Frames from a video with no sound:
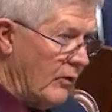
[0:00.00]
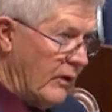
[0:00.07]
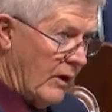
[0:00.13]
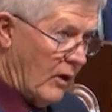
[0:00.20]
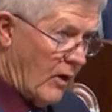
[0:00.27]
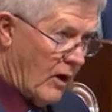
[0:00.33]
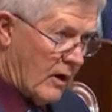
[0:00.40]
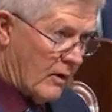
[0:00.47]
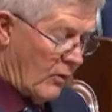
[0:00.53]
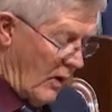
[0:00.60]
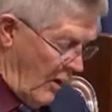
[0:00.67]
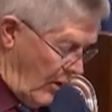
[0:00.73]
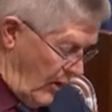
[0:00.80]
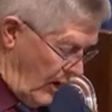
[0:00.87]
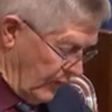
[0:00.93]
the Ottawa
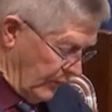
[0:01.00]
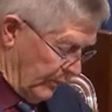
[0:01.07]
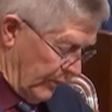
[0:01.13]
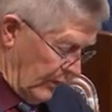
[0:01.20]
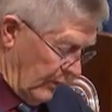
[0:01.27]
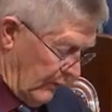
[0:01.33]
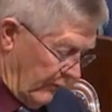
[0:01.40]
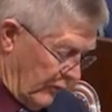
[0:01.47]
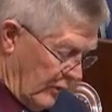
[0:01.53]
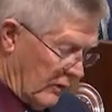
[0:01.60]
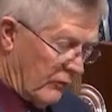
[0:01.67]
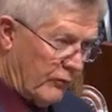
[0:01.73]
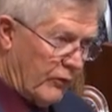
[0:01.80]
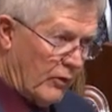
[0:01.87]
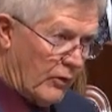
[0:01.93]
Hospital for a
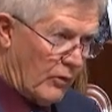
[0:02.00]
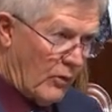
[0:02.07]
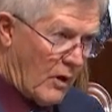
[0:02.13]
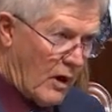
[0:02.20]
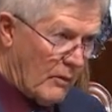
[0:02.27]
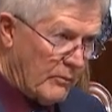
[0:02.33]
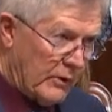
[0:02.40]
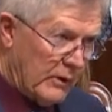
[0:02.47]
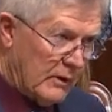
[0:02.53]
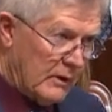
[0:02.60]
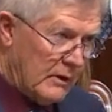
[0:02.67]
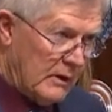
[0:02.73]
photo op.